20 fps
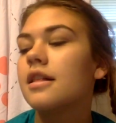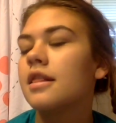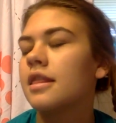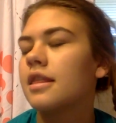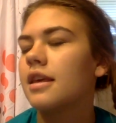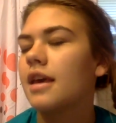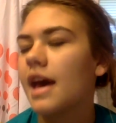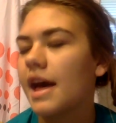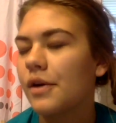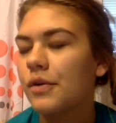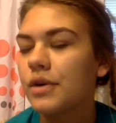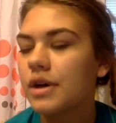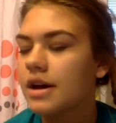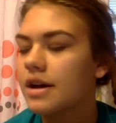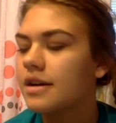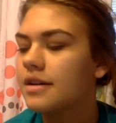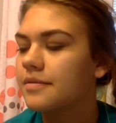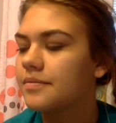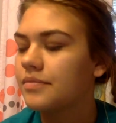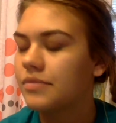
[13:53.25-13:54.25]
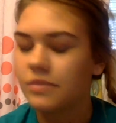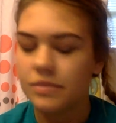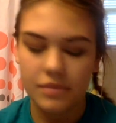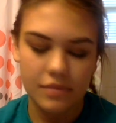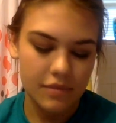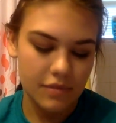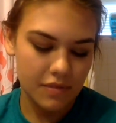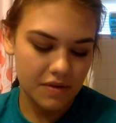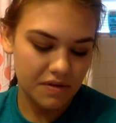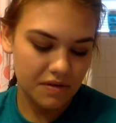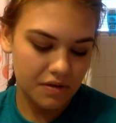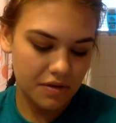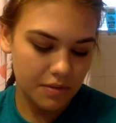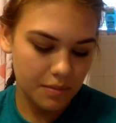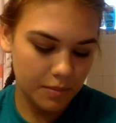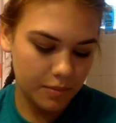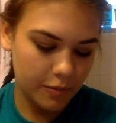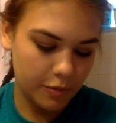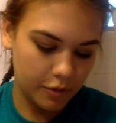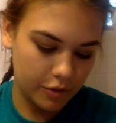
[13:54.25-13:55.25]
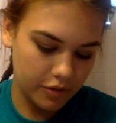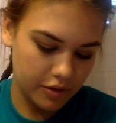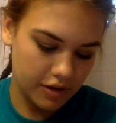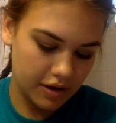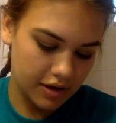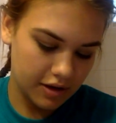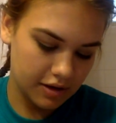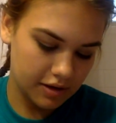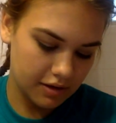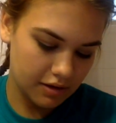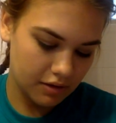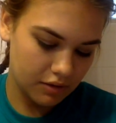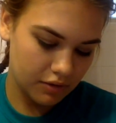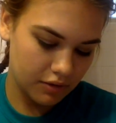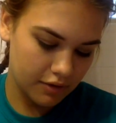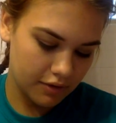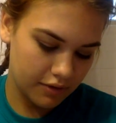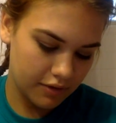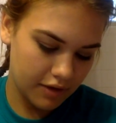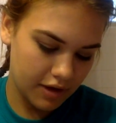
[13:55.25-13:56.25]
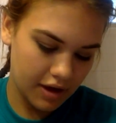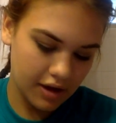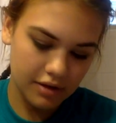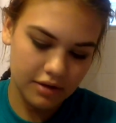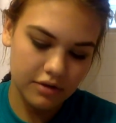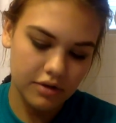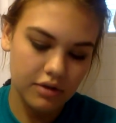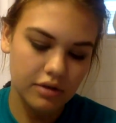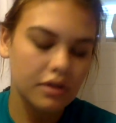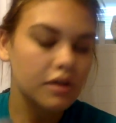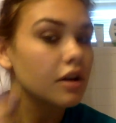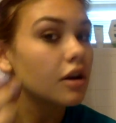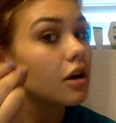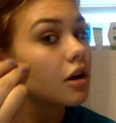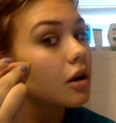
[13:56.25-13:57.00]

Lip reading: the outcome is more than they could ask for. In fact, just gonna.